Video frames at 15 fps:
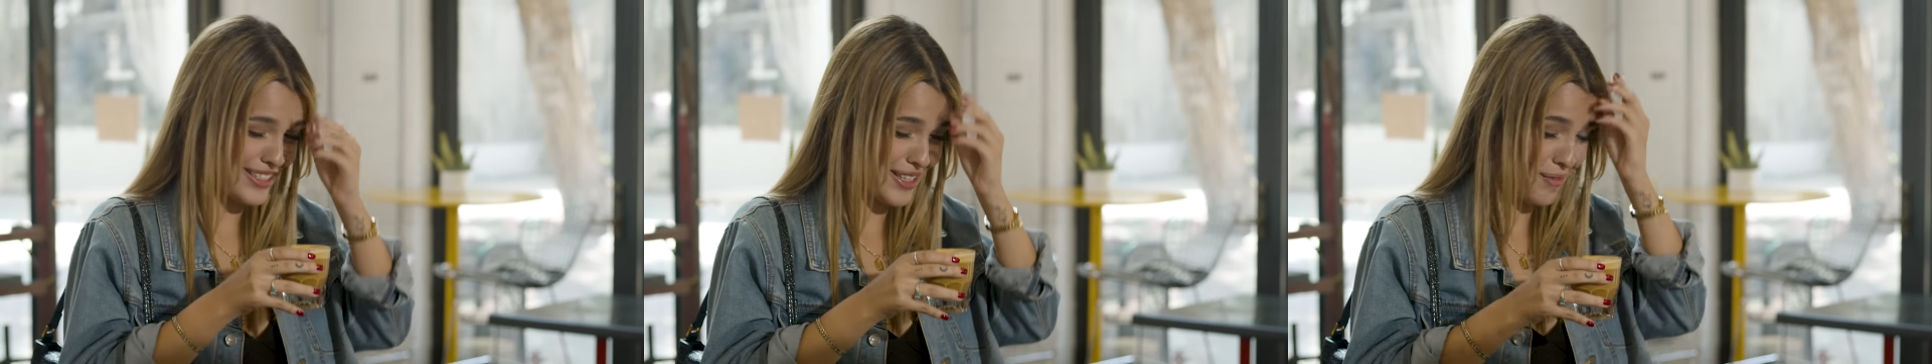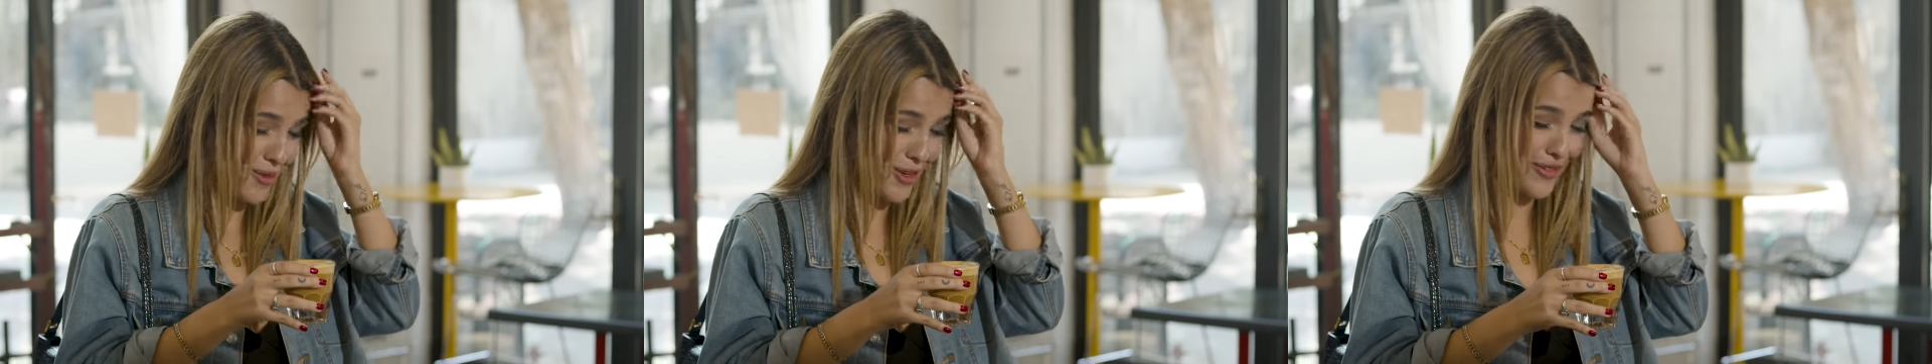is
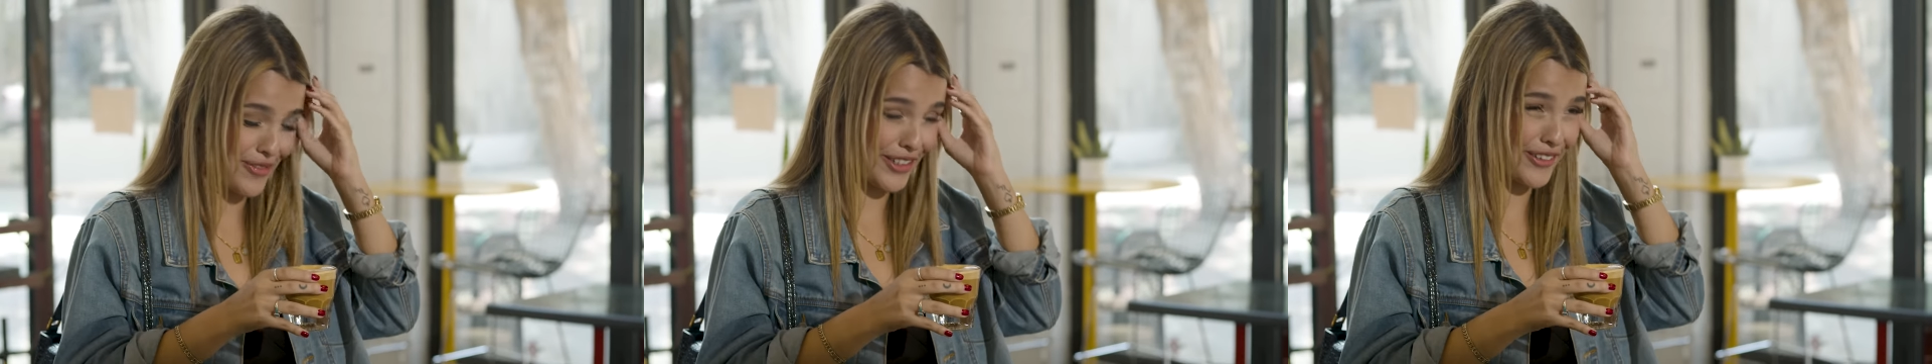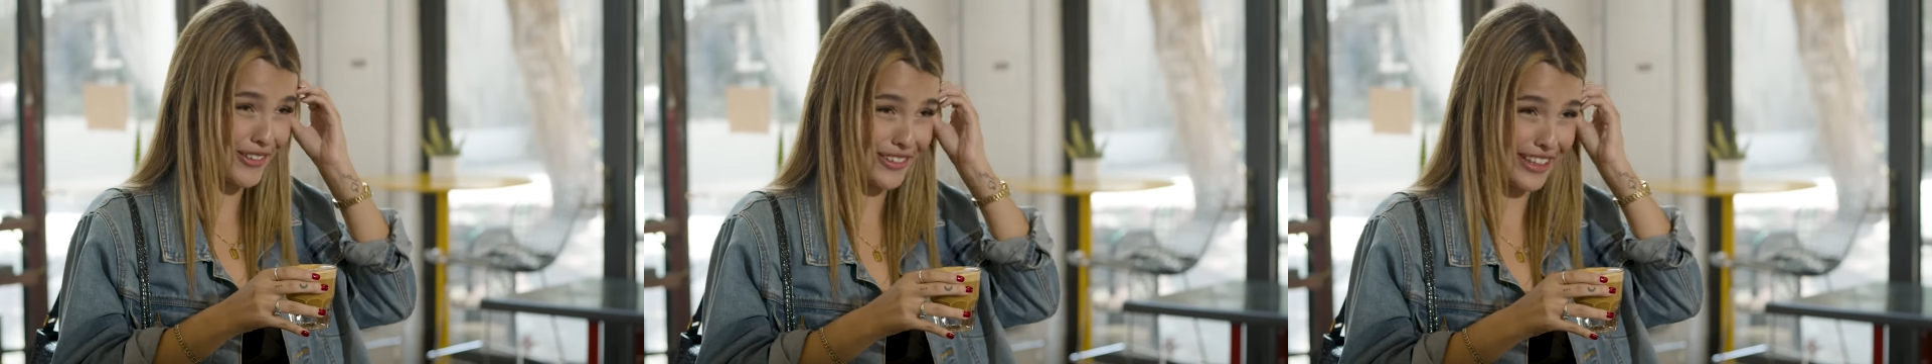a
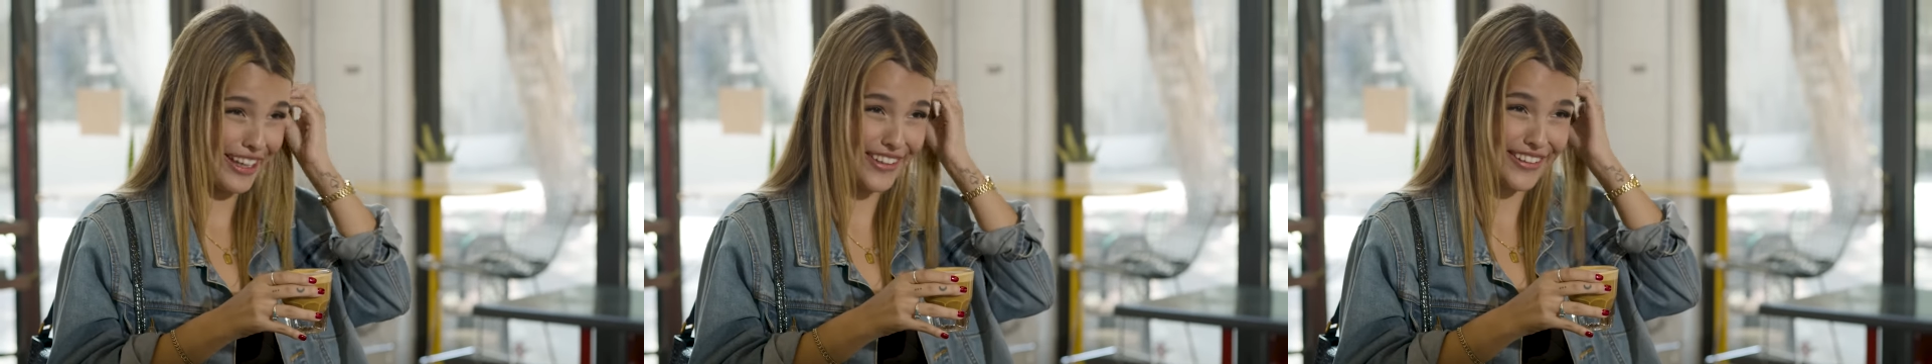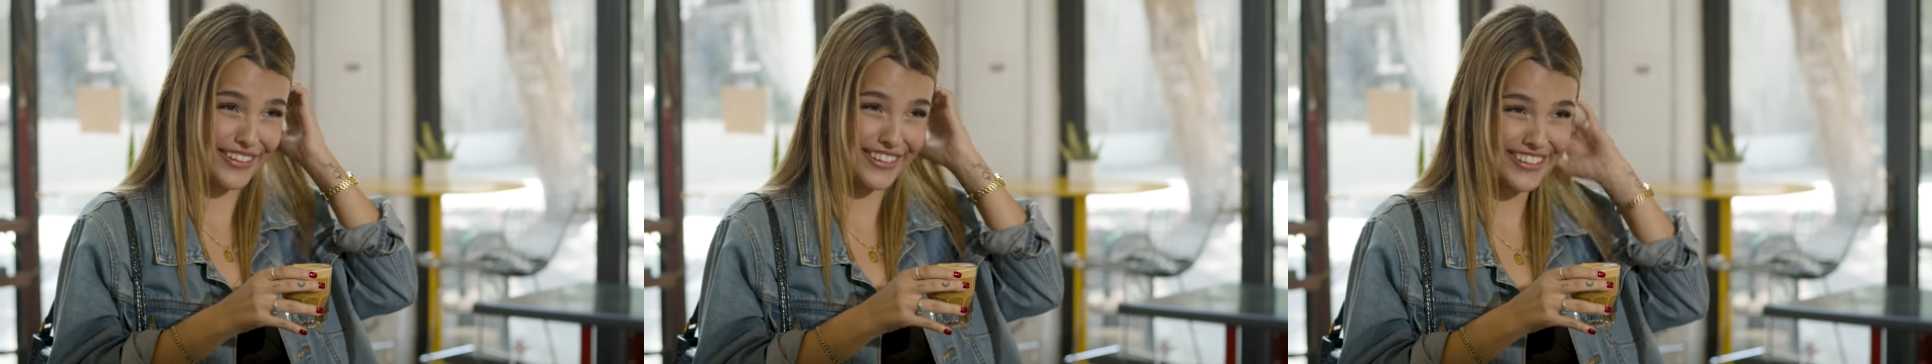perfect
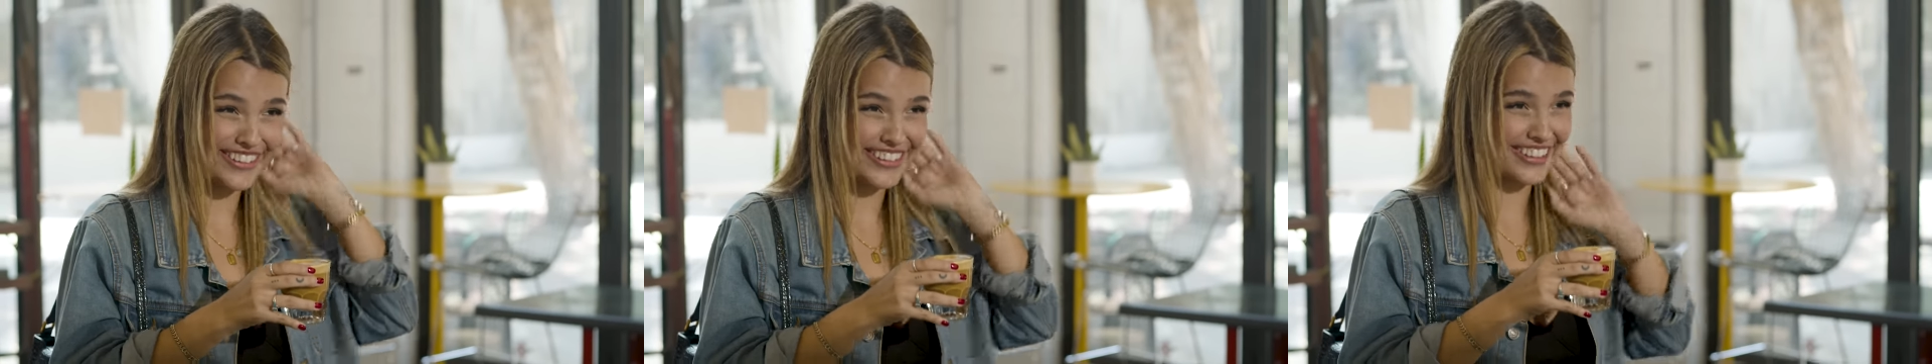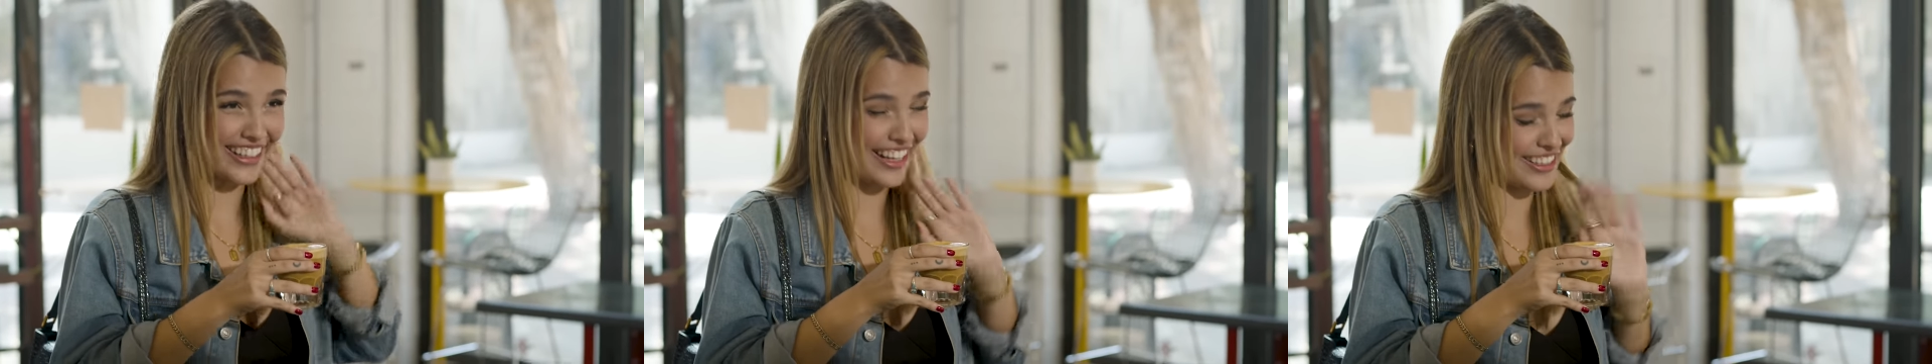cortado.
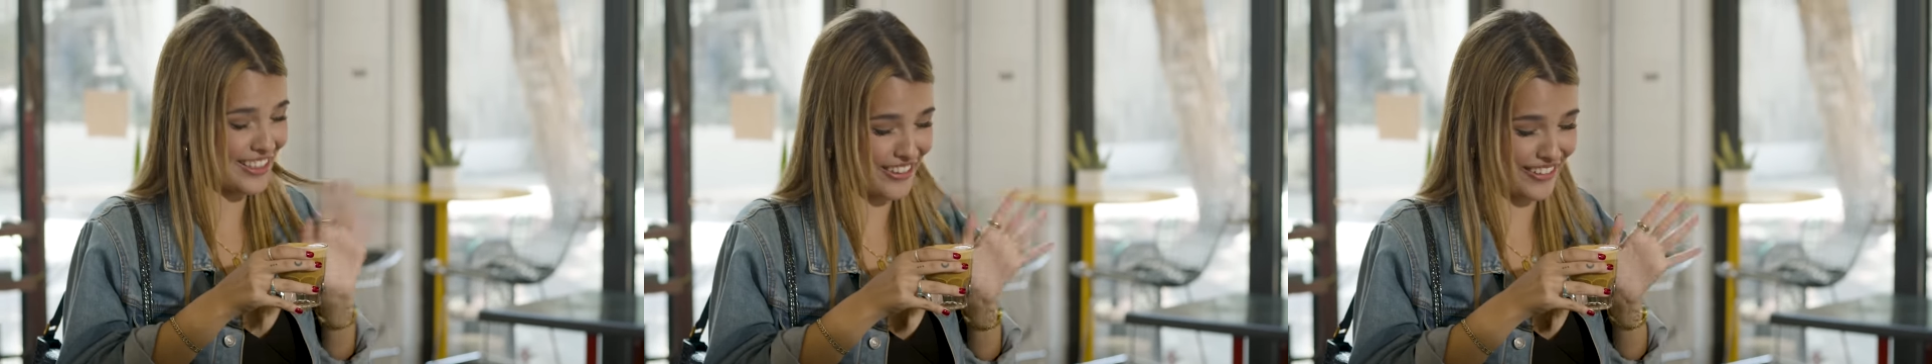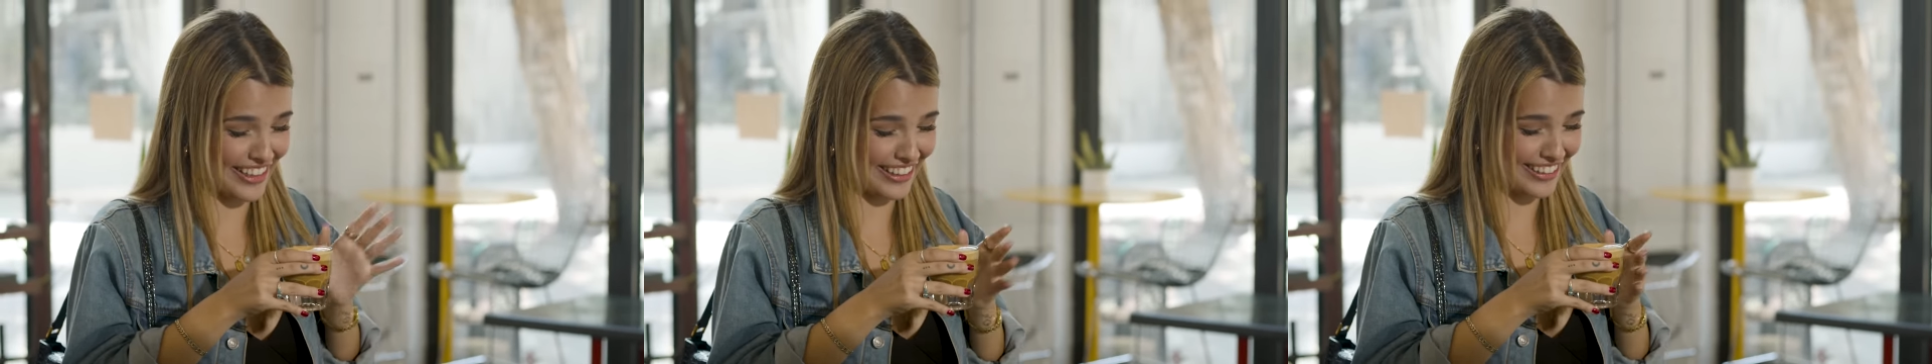Thank you. It's
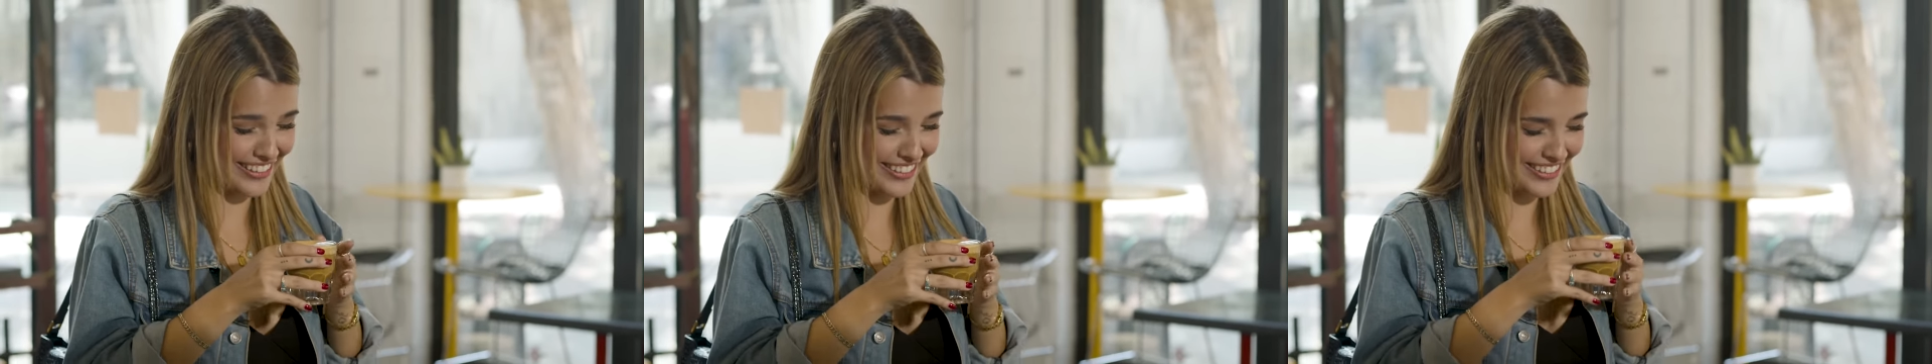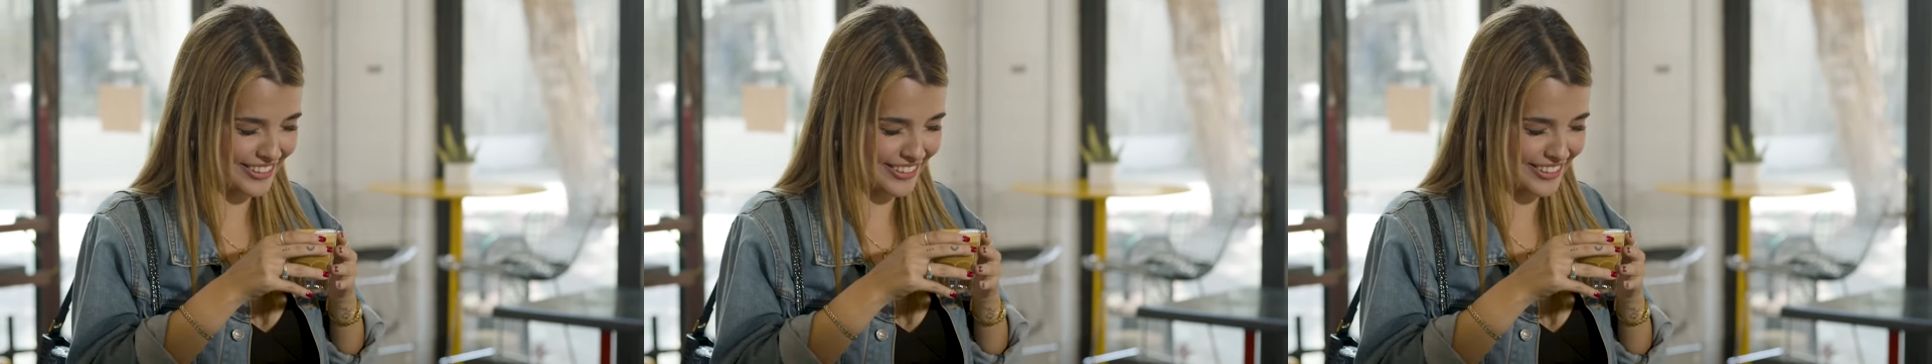great.